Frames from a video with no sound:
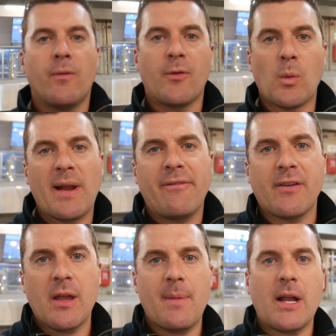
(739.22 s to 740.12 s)
For when I
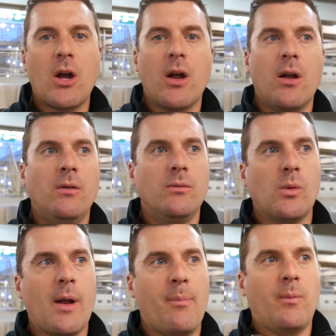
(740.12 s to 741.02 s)
forget my car,
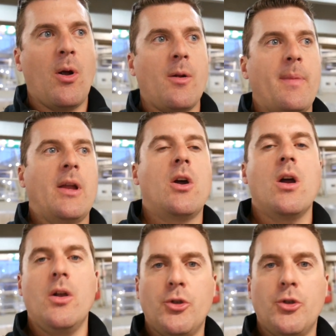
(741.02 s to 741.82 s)
where I park my car,